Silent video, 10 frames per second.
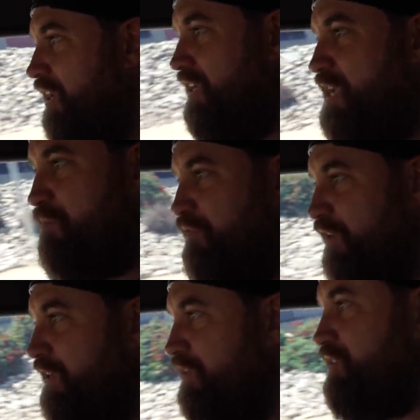heap of
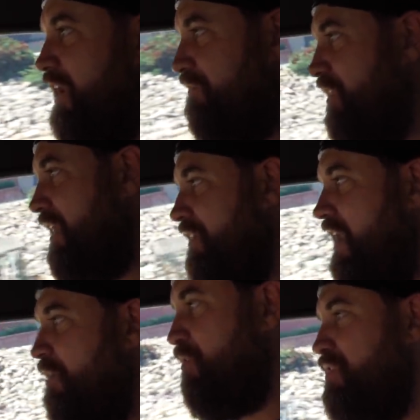fun to drive around
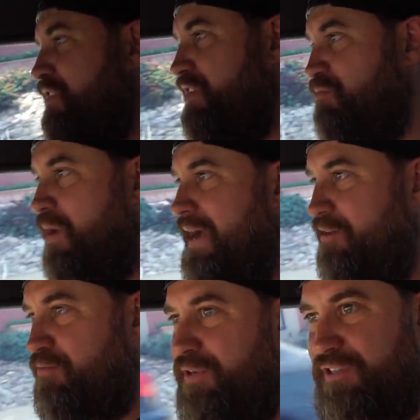now with these
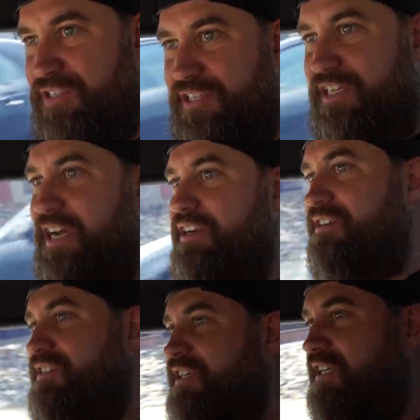wider wheels and tires.